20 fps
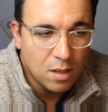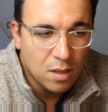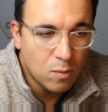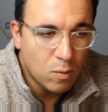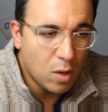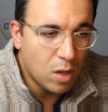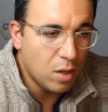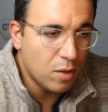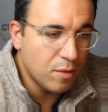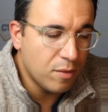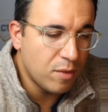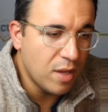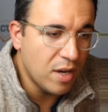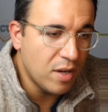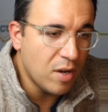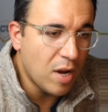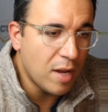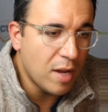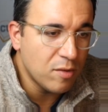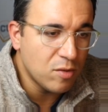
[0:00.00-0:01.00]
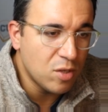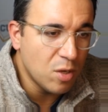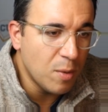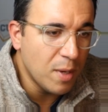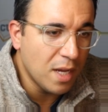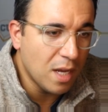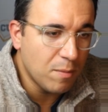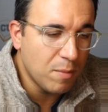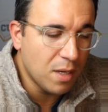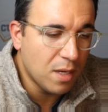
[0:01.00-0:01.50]
well, they're not
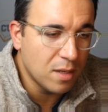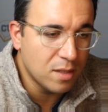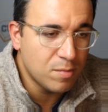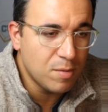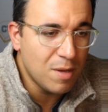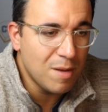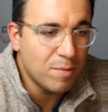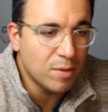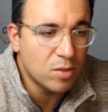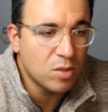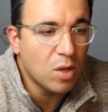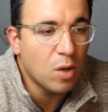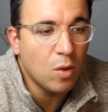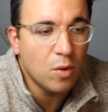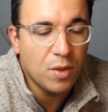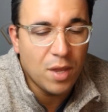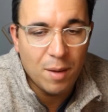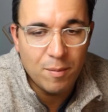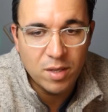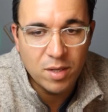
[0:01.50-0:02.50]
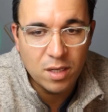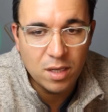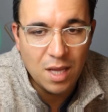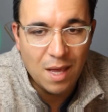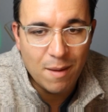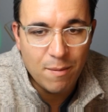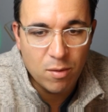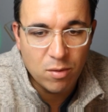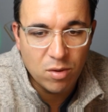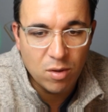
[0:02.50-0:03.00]
doing it because people told them to
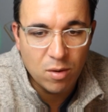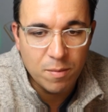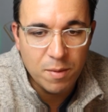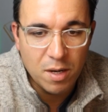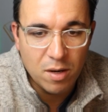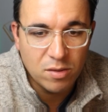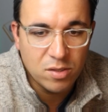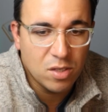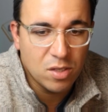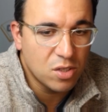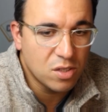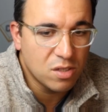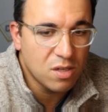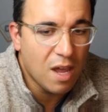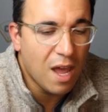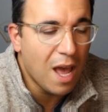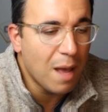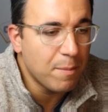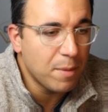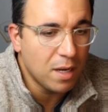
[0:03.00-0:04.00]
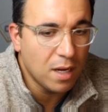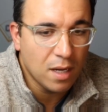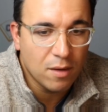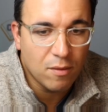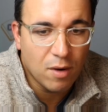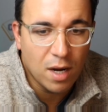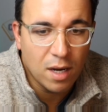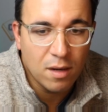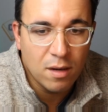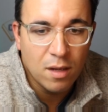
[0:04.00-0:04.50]
collaborate with their peers. It's just happening,
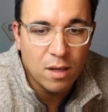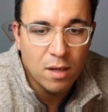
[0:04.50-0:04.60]
right?